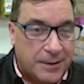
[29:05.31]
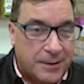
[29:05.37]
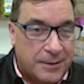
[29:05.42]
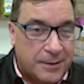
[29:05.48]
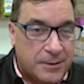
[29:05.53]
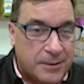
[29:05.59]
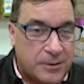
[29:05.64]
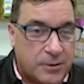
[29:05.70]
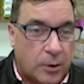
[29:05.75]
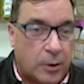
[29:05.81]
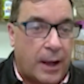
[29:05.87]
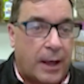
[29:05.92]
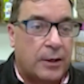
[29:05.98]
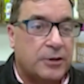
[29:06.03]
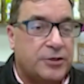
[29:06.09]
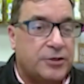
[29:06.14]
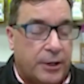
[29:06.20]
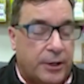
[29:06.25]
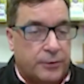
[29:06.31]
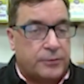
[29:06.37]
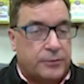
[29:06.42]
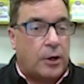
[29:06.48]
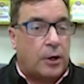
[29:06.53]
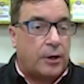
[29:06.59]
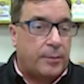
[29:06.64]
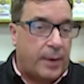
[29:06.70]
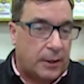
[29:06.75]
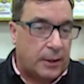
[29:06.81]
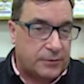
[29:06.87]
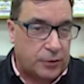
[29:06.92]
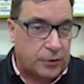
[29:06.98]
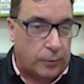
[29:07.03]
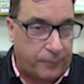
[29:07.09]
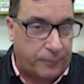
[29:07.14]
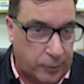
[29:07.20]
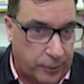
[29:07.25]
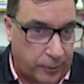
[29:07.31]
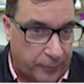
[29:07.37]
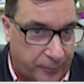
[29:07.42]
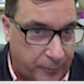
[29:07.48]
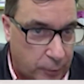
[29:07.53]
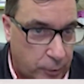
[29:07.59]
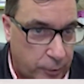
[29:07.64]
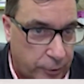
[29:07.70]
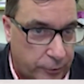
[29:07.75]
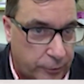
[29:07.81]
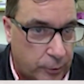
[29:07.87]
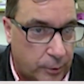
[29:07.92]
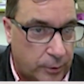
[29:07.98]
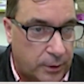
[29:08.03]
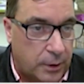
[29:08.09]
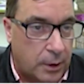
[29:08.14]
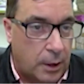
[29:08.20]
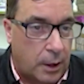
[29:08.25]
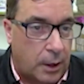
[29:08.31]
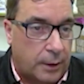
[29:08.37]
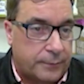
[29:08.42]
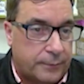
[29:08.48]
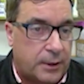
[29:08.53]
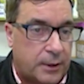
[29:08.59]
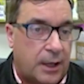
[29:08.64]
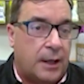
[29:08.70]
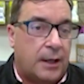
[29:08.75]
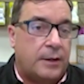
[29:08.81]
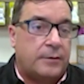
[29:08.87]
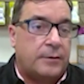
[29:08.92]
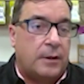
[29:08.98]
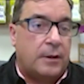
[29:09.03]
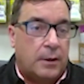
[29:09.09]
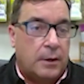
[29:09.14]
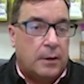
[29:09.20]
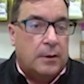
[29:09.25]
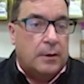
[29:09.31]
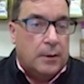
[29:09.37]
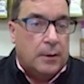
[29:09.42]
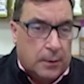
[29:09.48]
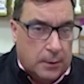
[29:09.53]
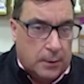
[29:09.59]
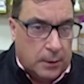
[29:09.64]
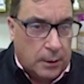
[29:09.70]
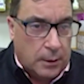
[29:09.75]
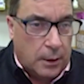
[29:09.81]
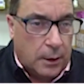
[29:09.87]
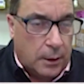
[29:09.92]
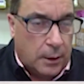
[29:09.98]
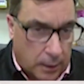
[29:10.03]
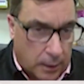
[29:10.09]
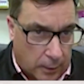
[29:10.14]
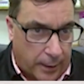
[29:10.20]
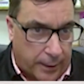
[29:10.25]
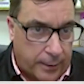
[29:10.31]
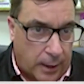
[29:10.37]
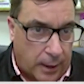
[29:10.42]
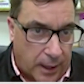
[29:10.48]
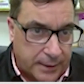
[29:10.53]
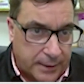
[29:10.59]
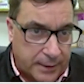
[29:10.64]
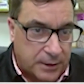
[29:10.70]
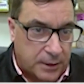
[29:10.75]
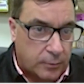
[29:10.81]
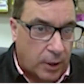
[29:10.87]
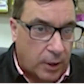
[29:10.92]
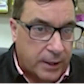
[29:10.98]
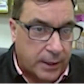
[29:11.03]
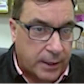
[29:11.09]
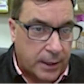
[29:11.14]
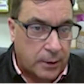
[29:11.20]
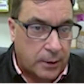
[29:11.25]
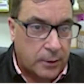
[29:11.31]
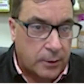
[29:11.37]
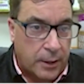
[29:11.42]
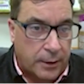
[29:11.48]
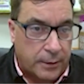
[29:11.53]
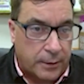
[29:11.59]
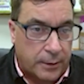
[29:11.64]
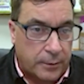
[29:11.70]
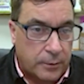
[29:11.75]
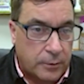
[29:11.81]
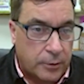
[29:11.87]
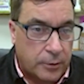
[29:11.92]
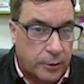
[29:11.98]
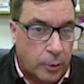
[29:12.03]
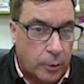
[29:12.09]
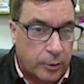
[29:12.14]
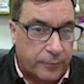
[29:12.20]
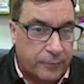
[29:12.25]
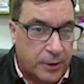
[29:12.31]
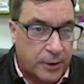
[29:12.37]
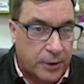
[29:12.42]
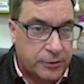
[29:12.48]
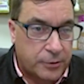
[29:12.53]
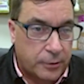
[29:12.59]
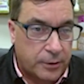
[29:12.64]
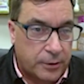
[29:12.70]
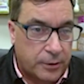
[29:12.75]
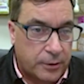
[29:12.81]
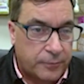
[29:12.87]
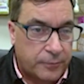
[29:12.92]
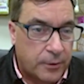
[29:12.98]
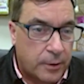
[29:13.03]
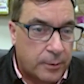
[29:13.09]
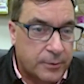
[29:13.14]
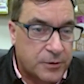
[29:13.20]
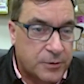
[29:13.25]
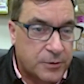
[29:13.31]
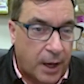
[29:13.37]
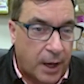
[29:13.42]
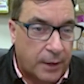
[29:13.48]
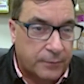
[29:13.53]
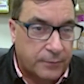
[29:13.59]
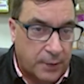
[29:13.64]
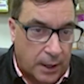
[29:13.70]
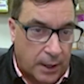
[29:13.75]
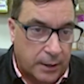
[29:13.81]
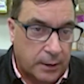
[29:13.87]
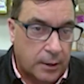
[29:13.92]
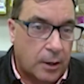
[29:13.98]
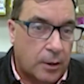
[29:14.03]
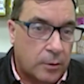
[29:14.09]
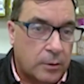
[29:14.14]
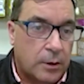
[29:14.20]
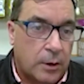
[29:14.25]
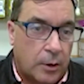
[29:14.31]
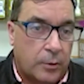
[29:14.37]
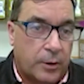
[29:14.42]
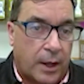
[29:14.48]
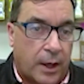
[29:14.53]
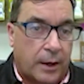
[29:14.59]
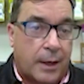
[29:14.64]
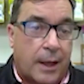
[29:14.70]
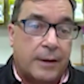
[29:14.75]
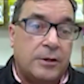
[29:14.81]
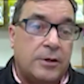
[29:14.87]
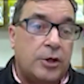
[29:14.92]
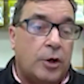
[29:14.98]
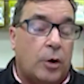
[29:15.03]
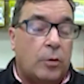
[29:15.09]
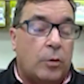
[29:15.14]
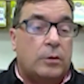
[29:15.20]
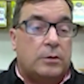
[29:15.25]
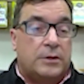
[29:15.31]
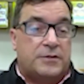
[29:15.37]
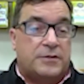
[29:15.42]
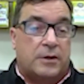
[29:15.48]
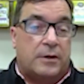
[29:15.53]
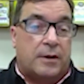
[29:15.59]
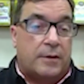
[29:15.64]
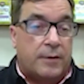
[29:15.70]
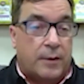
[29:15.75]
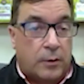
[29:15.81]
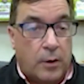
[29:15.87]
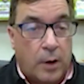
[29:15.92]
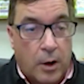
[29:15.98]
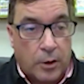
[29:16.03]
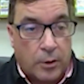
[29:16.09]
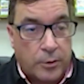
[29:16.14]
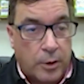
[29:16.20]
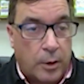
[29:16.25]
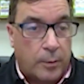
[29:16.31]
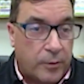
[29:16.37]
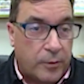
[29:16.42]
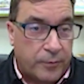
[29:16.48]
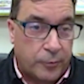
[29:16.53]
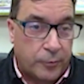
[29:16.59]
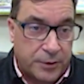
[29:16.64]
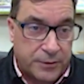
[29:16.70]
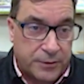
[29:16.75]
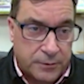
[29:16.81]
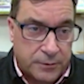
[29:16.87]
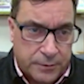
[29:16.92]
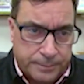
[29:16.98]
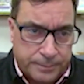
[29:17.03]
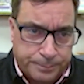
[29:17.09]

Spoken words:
So, Alexander, you're talking about, so for your food, you're doing canned, all right, ID right now, and you're going to fresh turkey from Spot and Tango. Okay, and, listen, there are a number of reasons.